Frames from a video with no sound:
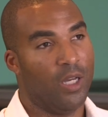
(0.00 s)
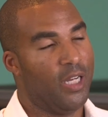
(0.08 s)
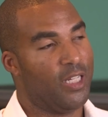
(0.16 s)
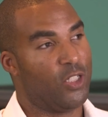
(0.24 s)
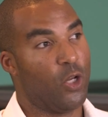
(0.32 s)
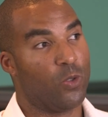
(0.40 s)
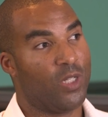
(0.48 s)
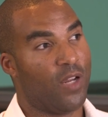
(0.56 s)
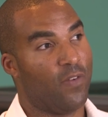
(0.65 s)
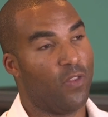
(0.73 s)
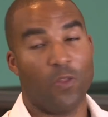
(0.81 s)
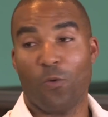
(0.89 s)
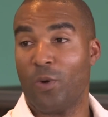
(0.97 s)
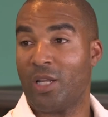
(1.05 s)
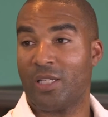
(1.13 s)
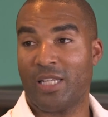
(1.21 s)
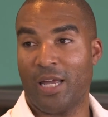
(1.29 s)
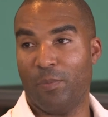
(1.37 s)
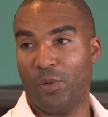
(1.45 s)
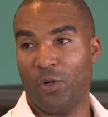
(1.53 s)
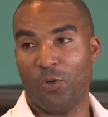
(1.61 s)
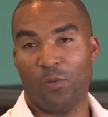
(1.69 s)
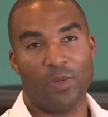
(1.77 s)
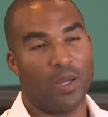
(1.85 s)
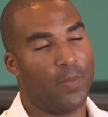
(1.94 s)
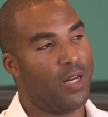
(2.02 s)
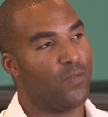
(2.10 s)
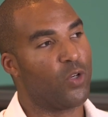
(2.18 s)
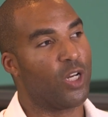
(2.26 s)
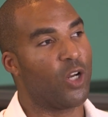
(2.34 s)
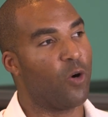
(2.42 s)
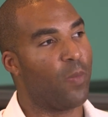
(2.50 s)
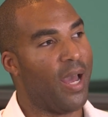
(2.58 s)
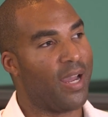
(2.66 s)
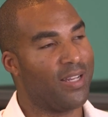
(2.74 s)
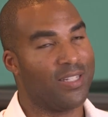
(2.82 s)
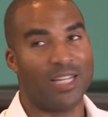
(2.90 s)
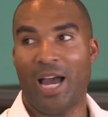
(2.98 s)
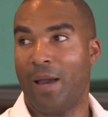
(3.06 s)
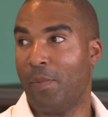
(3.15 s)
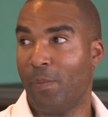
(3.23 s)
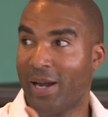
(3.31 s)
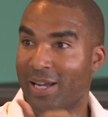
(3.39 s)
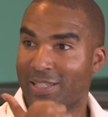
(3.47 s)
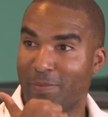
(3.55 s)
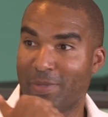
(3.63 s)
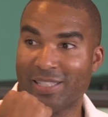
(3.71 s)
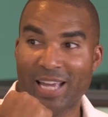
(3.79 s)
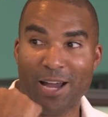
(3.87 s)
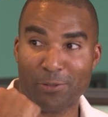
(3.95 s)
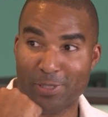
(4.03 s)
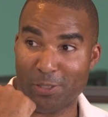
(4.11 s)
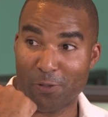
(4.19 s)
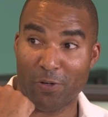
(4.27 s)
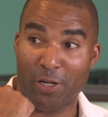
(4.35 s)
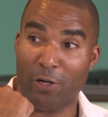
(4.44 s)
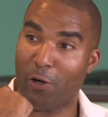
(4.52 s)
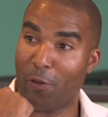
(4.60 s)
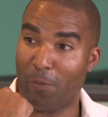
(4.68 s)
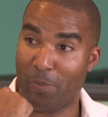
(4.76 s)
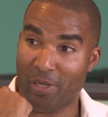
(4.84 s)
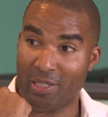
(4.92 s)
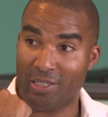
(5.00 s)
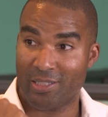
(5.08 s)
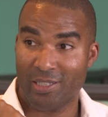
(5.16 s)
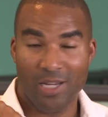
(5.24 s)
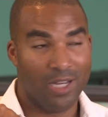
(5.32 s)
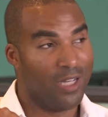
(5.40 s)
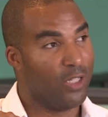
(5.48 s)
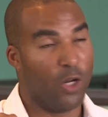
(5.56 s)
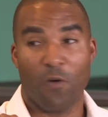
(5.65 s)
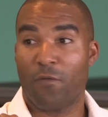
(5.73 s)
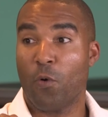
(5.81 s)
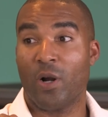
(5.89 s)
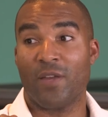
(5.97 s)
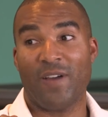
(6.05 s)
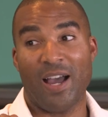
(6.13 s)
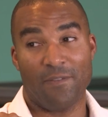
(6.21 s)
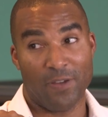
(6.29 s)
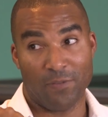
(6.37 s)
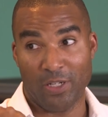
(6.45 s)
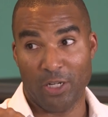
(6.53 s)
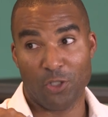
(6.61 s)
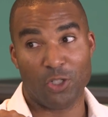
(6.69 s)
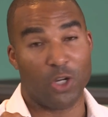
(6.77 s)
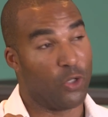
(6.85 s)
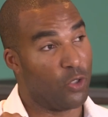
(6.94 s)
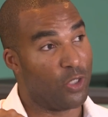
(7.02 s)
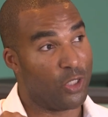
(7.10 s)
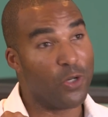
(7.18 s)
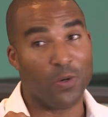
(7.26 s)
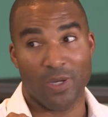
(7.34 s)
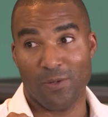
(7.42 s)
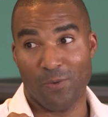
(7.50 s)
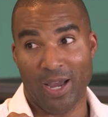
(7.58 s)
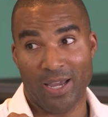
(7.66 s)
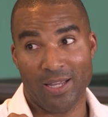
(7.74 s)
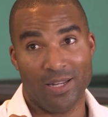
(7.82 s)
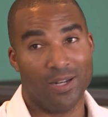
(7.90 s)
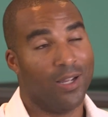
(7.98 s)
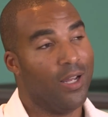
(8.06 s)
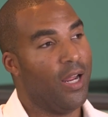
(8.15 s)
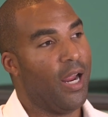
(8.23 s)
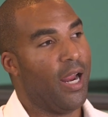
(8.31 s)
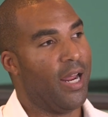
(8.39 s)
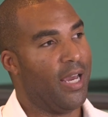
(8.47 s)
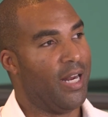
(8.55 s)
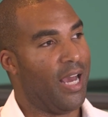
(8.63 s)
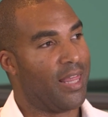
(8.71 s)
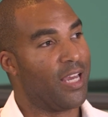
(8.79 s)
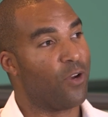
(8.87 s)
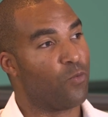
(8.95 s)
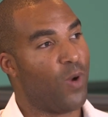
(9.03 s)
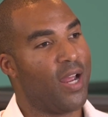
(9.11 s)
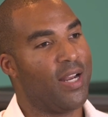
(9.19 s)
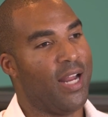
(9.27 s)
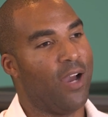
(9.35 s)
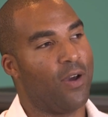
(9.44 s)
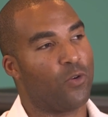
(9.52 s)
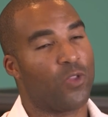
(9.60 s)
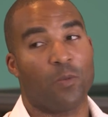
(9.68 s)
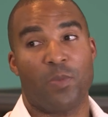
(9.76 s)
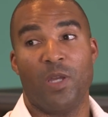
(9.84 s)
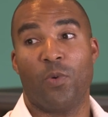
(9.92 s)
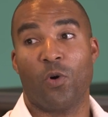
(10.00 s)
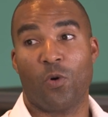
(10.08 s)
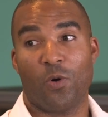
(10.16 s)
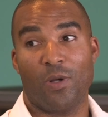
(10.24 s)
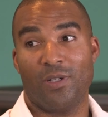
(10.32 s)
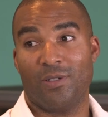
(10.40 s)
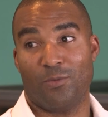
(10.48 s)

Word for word: It's no different than the real estate boom. I mean, if you could go back in time and buy some of these houses over here on the beach, yeah. you know, 45, 50 years ago, you'd do it, right? Right. And I think right now, I don't think people. 10 years ago.